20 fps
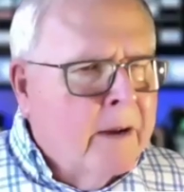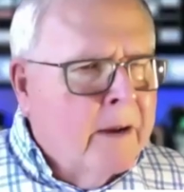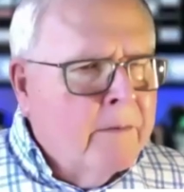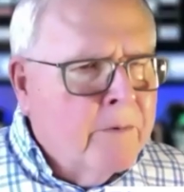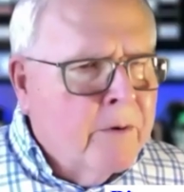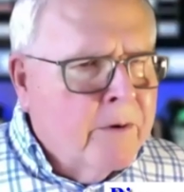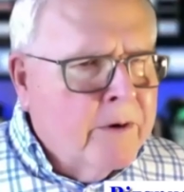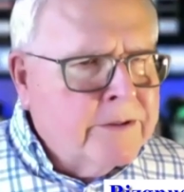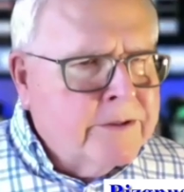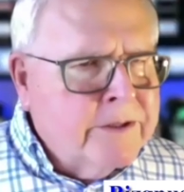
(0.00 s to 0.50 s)
I'm
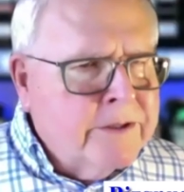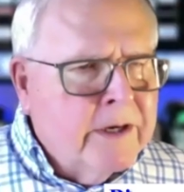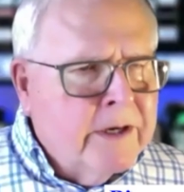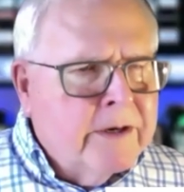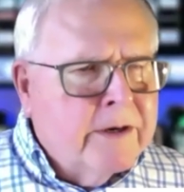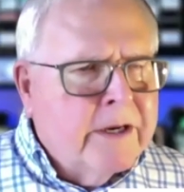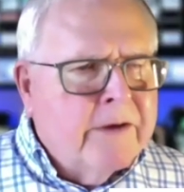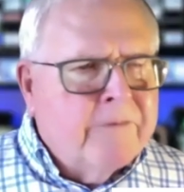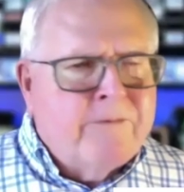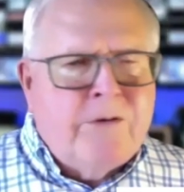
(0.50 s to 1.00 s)
going to say
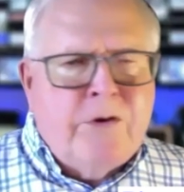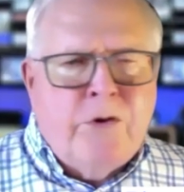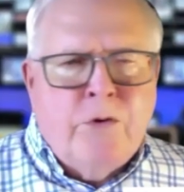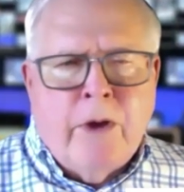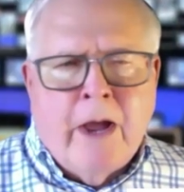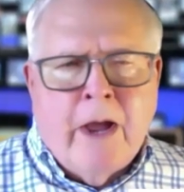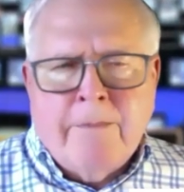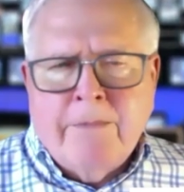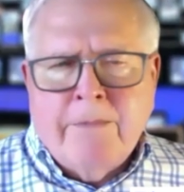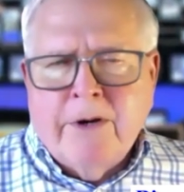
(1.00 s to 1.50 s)
if you
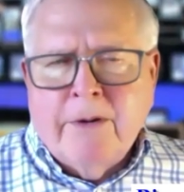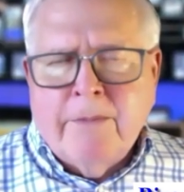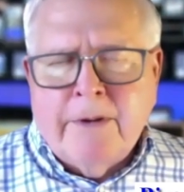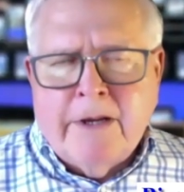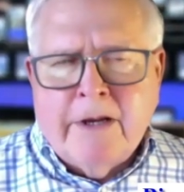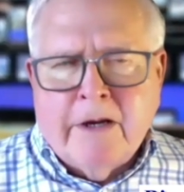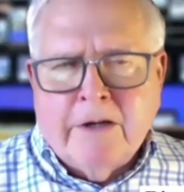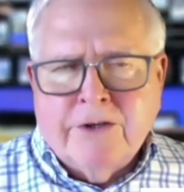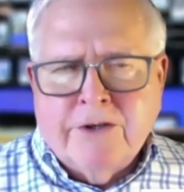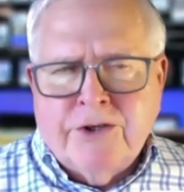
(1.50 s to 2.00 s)
happen to be
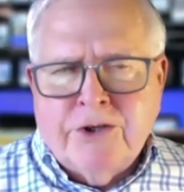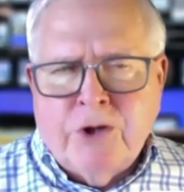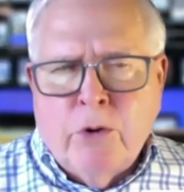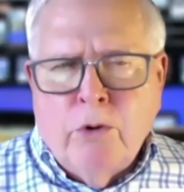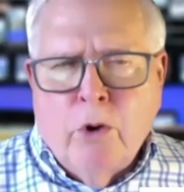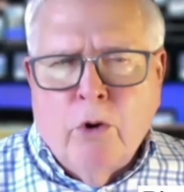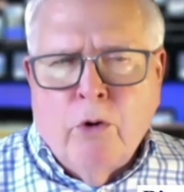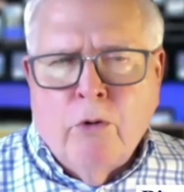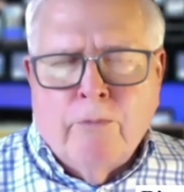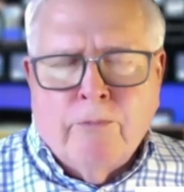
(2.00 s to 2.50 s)
a
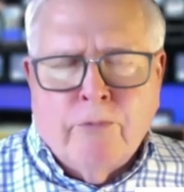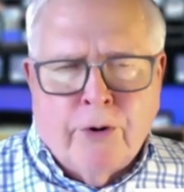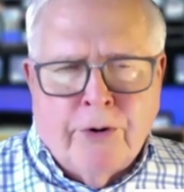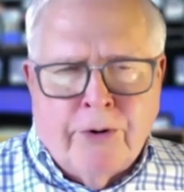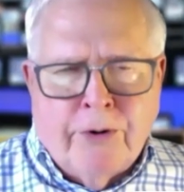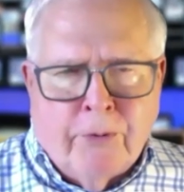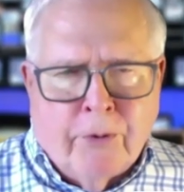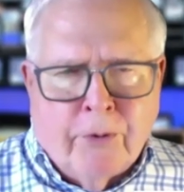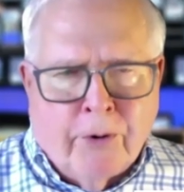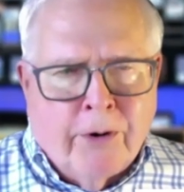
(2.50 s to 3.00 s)

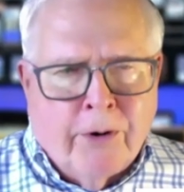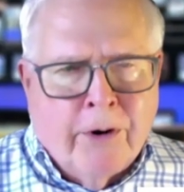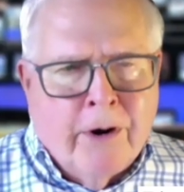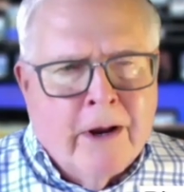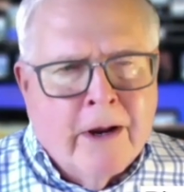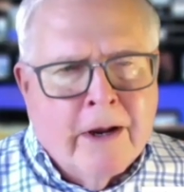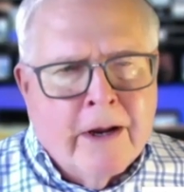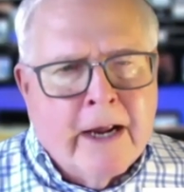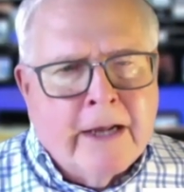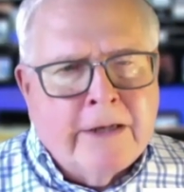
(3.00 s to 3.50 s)
solopreneur,
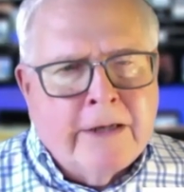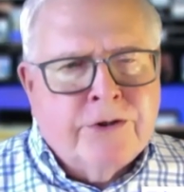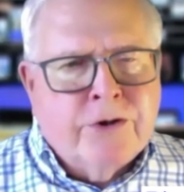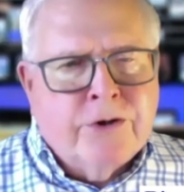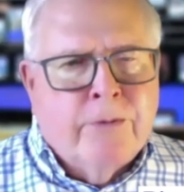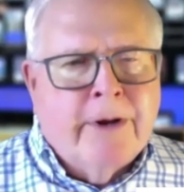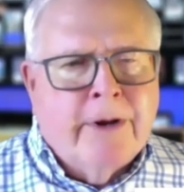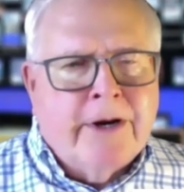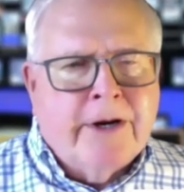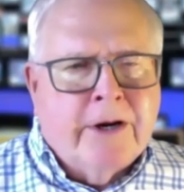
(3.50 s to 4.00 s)
and so
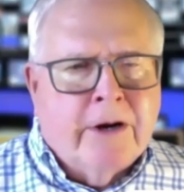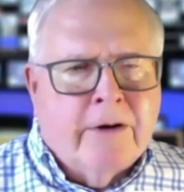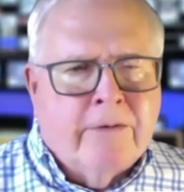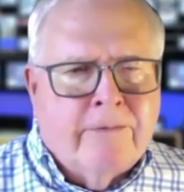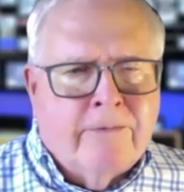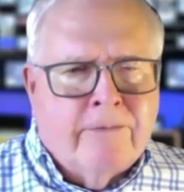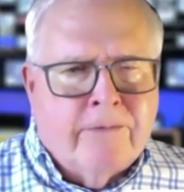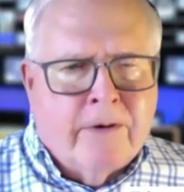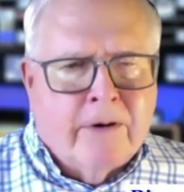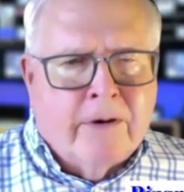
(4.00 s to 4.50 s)
many
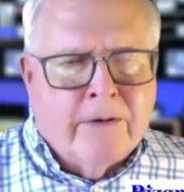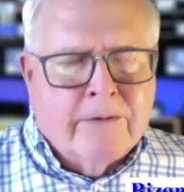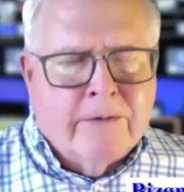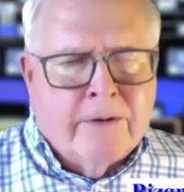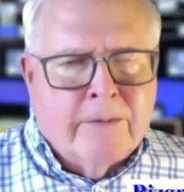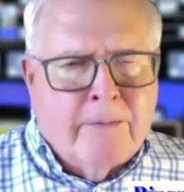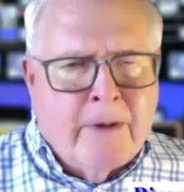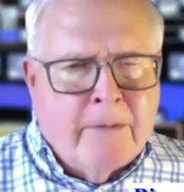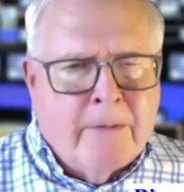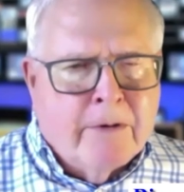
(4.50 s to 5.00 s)
of
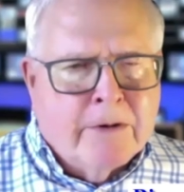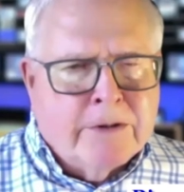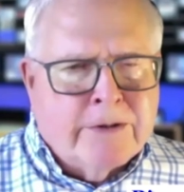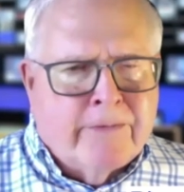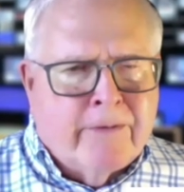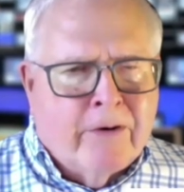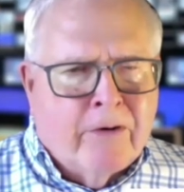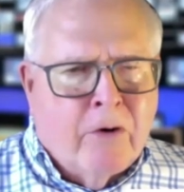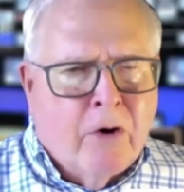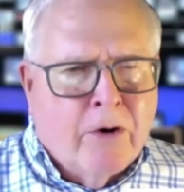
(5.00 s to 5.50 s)
the members of
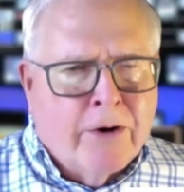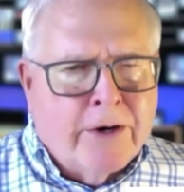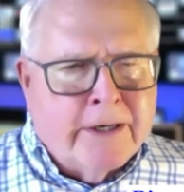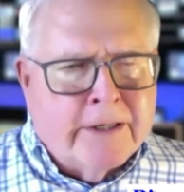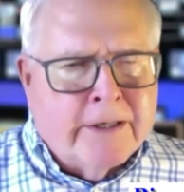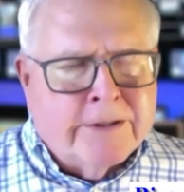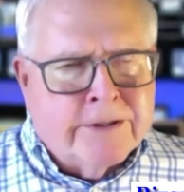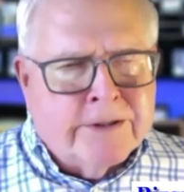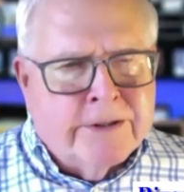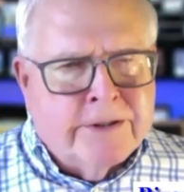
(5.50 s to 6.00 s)
our
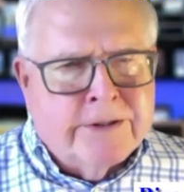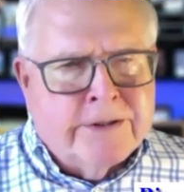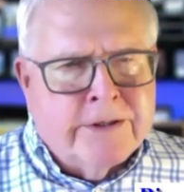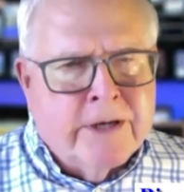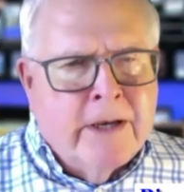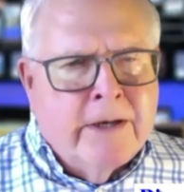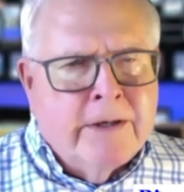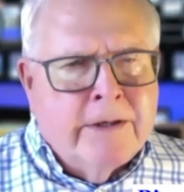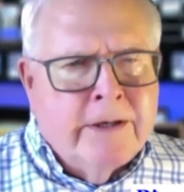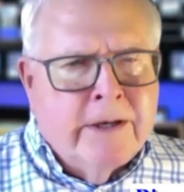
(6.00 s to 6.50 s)
audiences
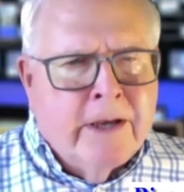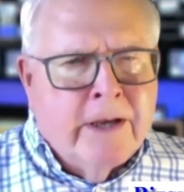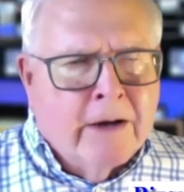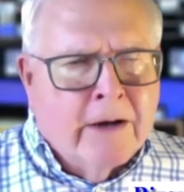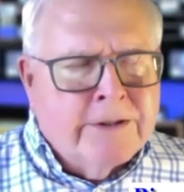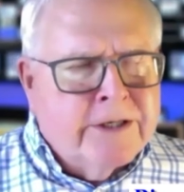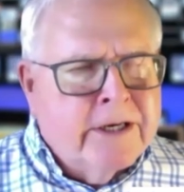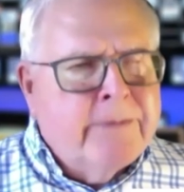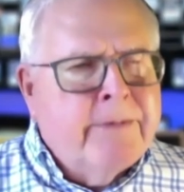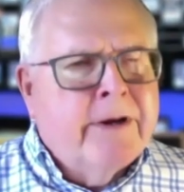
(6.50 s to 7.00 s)
uh,
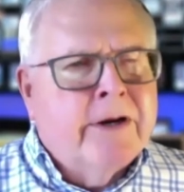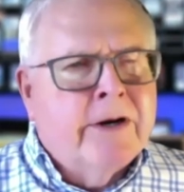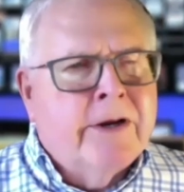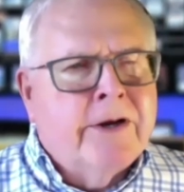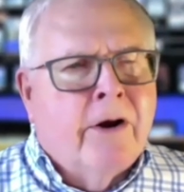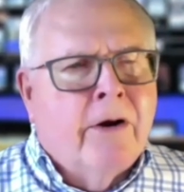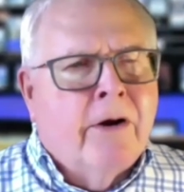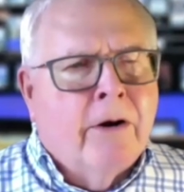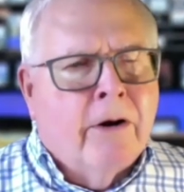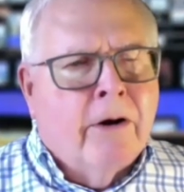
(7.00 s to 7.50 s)
seemingly
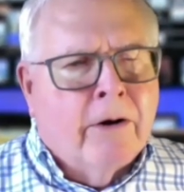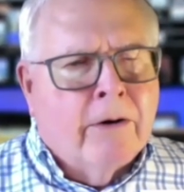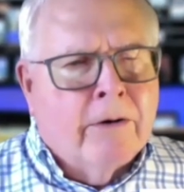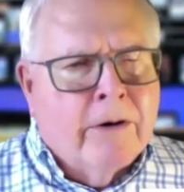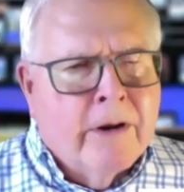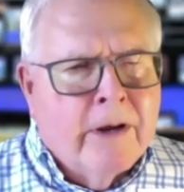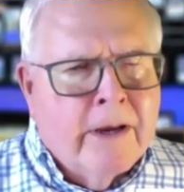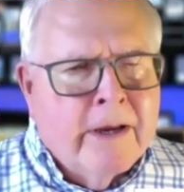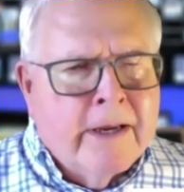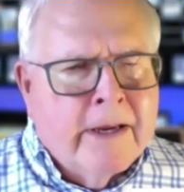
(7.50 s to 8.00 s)
are,
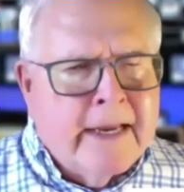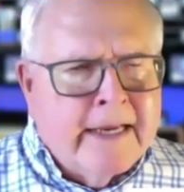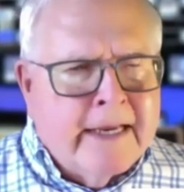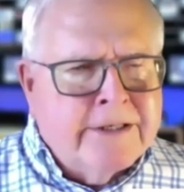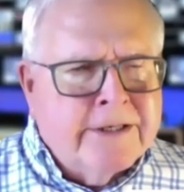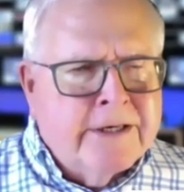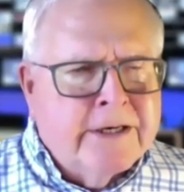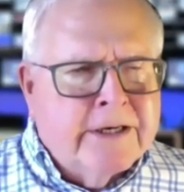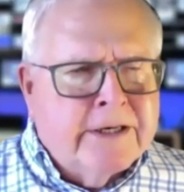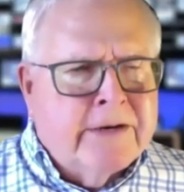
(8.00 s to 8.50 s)

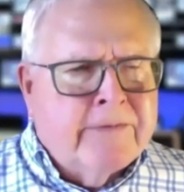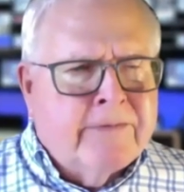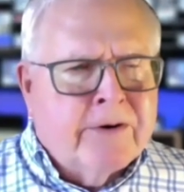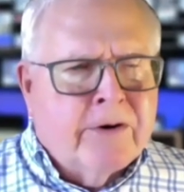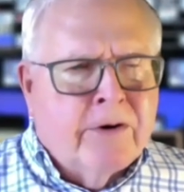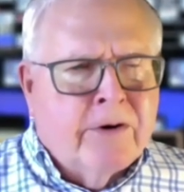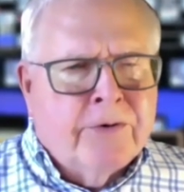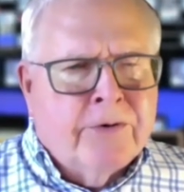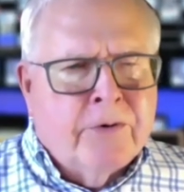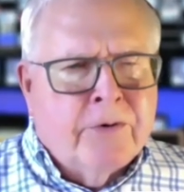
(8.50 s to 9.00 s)
isn't it
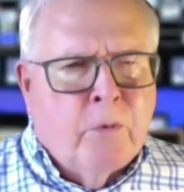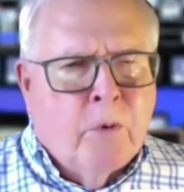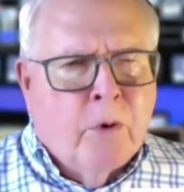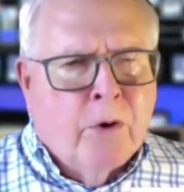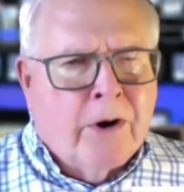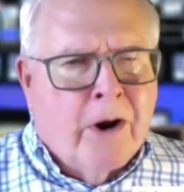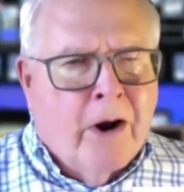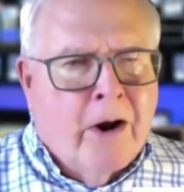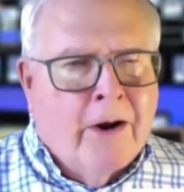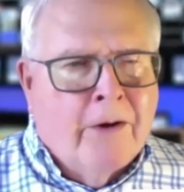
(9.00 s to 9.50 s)
difficult to work
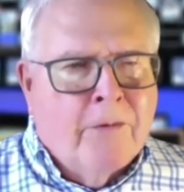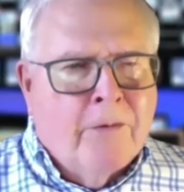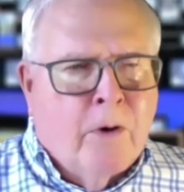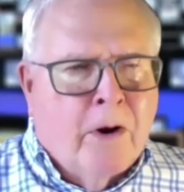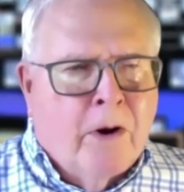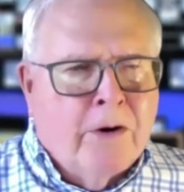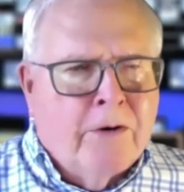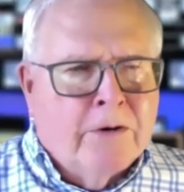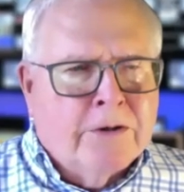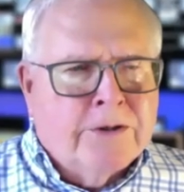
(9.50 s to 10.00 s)
on
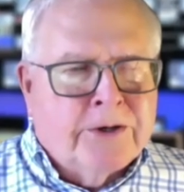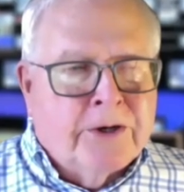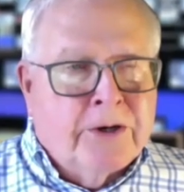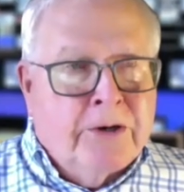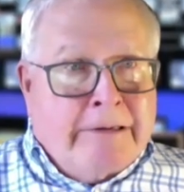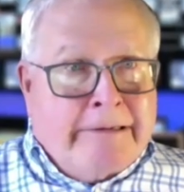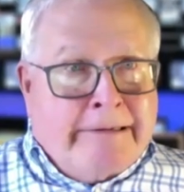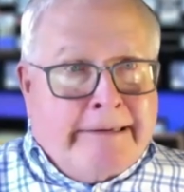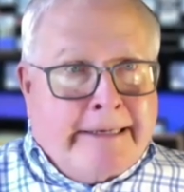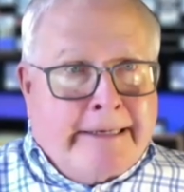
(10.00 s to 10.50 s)
while you're still
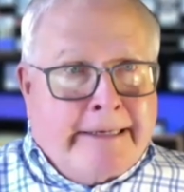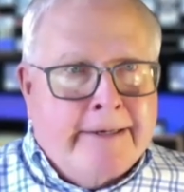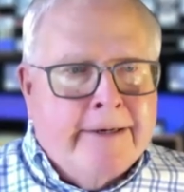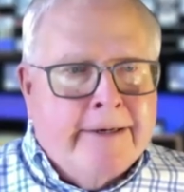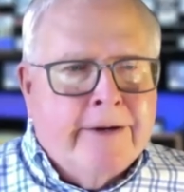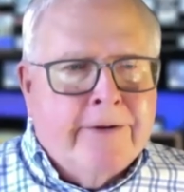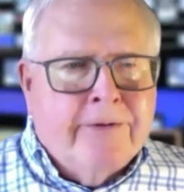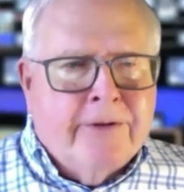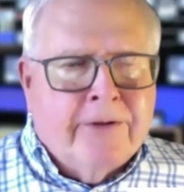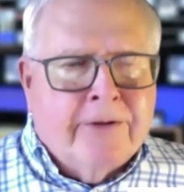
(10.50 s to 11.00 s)
in
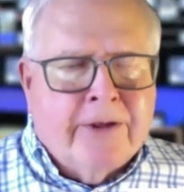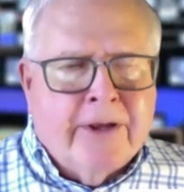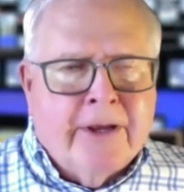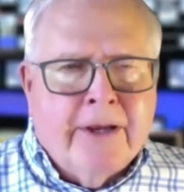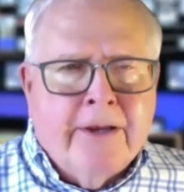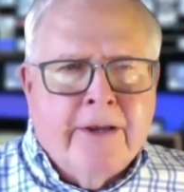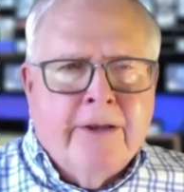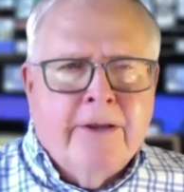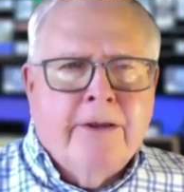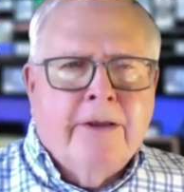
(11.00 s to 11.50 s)
the
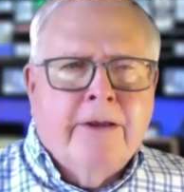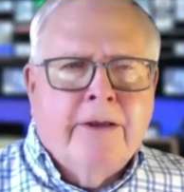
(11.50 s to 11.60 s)
thing?